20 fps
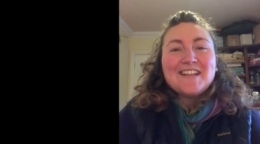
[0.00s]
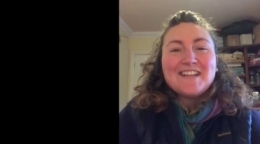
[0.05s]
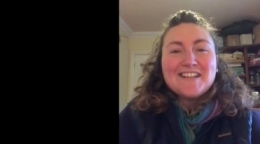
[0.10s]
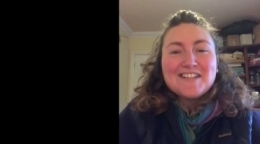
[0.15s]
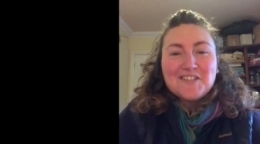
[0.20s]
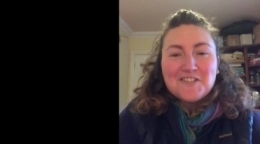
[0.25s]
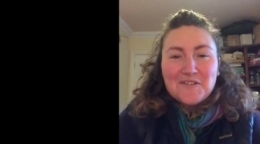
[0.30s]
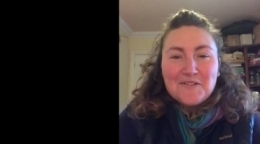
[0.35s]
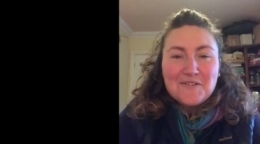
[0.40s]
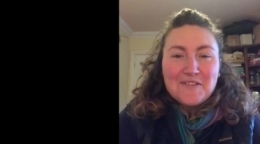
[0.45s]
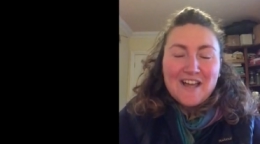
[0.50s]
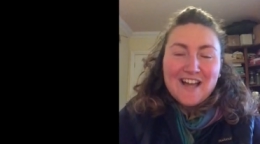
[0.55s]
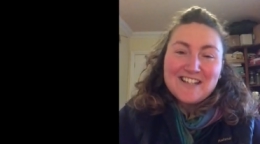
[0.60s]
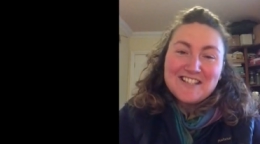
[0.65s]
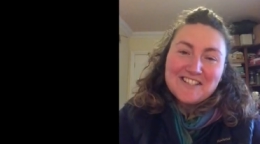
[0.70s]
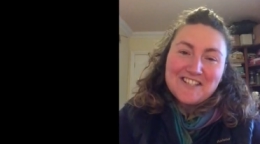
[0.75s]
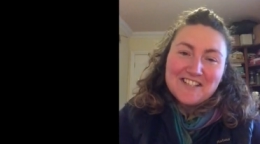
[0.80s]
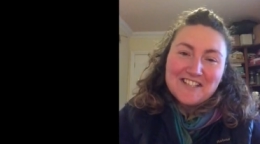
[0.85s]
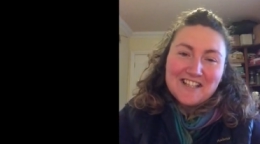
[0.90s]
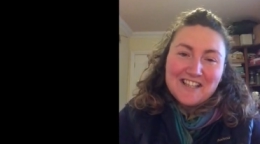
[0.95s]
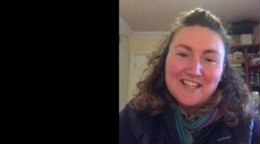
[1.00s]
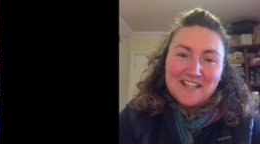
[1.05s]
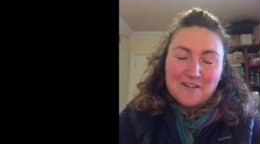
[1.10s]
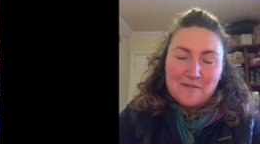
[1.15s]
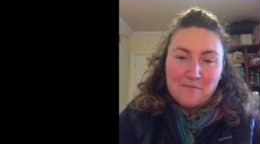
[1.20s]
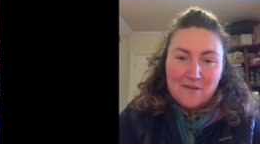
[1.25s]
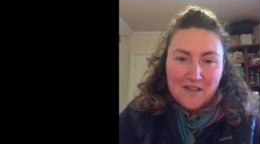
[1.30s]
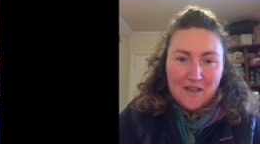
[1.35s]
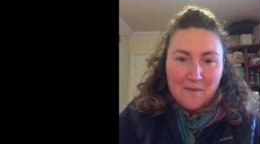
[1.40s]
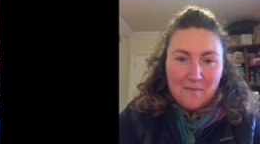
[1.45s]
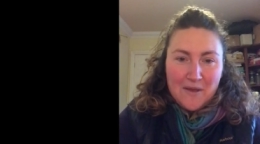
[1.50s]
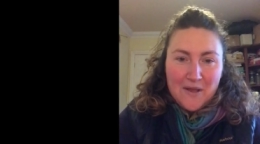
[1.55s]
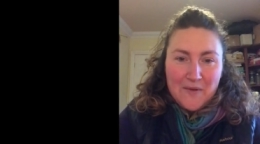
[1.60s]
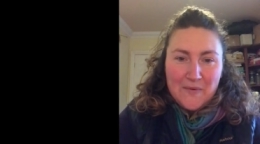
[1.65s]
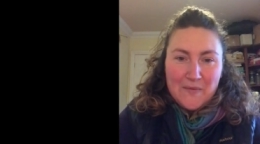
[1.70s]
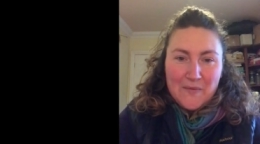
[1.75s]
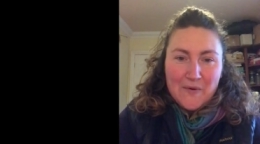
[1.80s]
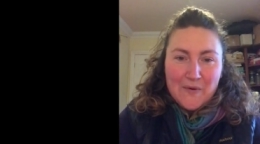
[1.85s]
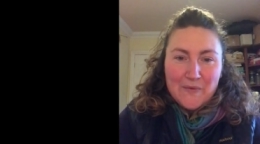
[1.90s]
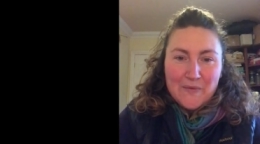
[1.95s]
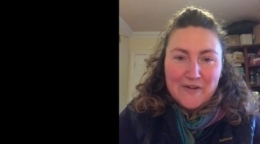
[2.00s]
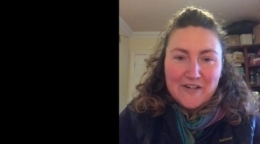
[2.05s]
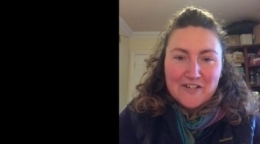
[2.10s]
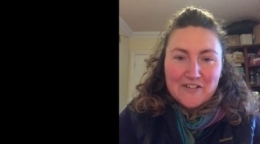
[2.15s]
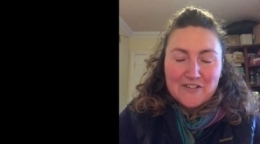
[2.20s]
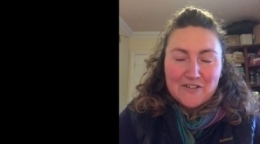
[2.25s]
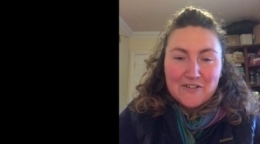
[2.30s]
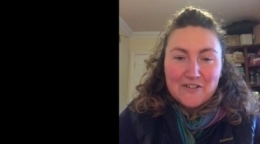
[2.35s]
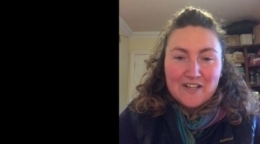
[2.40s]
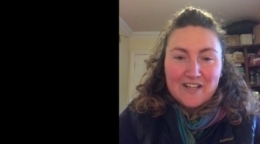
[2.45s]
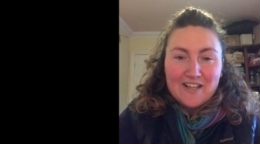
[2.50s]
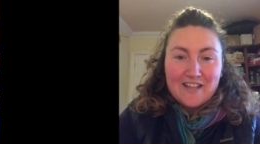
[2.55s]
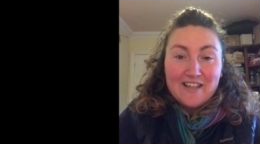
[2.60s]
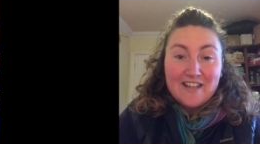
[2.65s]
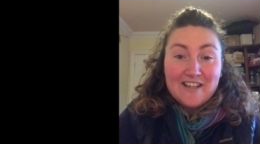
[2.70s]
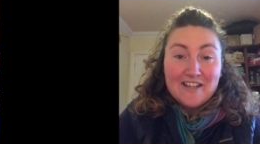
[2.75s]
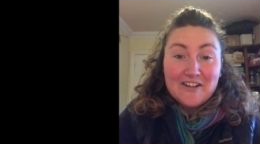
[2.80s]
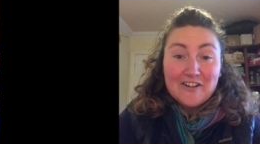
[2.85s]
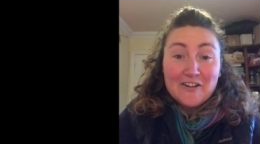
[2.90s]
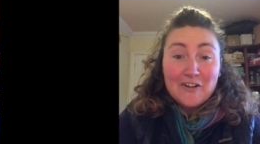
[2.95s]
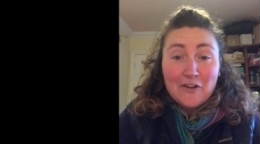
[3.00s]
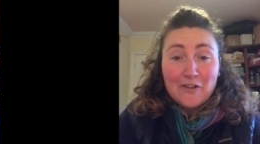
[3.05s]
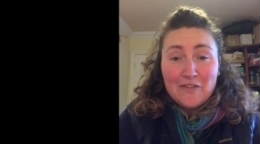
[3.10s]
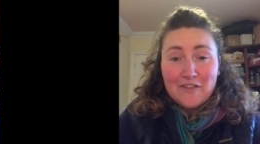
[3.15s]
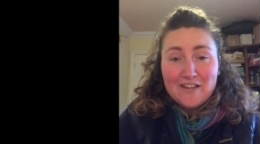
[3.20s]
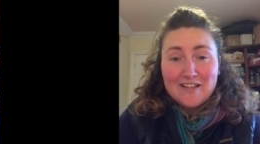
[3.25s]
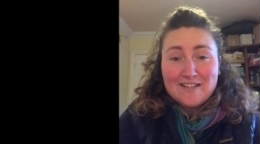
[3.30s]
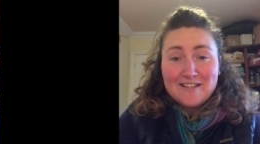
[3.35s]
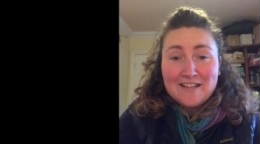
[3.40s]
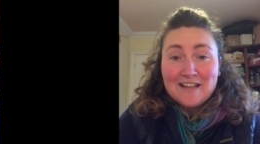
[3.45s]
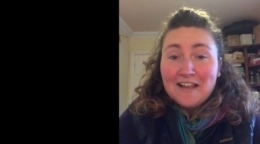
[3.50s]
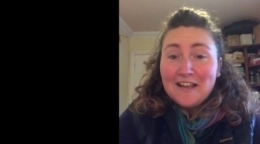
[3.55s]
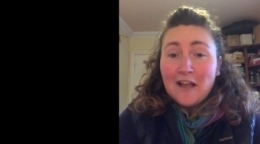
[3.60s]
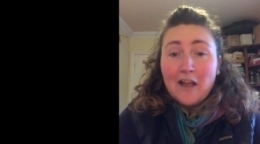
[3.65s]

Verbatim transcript: So that's just a little bit about what we're doing here on this